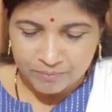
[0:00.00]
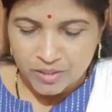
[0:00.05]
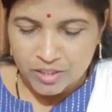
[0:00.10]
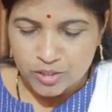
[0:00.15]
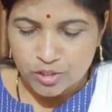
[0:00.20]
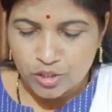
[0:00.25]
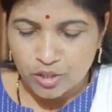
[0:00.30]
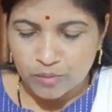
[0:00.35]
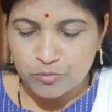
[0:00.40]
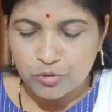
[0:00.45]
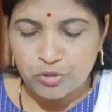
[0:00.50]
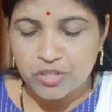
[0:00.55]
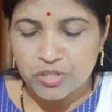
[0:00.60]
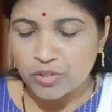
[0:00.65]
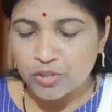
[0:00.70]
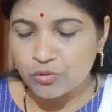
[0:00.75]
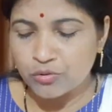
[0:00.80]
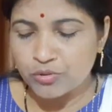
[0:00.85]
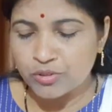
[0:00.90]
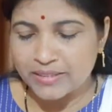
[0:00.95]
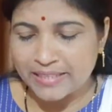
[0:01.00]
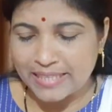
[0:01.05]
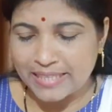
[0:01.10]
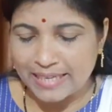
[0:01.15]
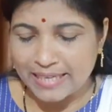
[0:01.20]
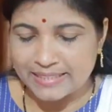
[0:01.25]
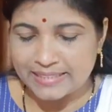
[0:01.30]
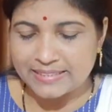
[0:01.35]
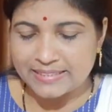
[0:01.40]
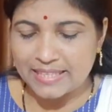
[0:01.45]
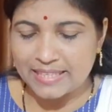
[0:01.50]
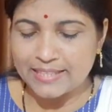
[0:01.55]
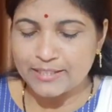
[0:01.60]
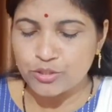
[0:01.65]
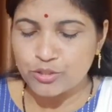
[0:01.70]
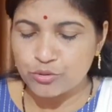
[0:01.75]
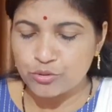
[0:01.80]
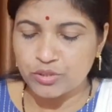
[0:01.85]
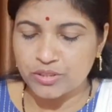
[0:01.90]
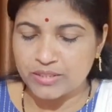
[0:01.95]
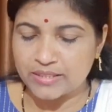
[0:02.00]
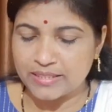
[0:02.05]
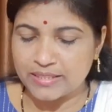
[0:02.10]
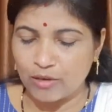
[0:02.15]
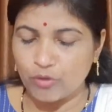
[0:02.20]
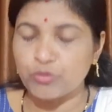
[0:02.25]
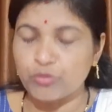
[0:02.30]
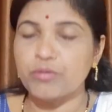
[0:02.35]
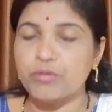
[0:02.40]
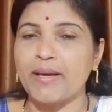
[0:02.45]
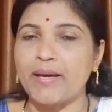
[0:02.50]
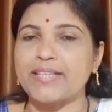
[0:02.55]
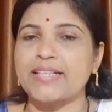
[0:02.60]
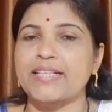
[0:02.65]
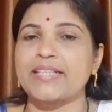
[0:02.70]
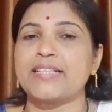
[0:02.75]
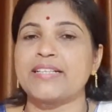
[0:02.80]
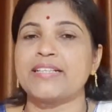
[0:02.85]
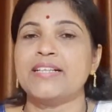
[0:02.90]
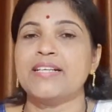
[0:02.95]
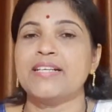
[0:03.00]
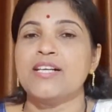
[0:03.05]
Samju Sahu would carry dash to the town market.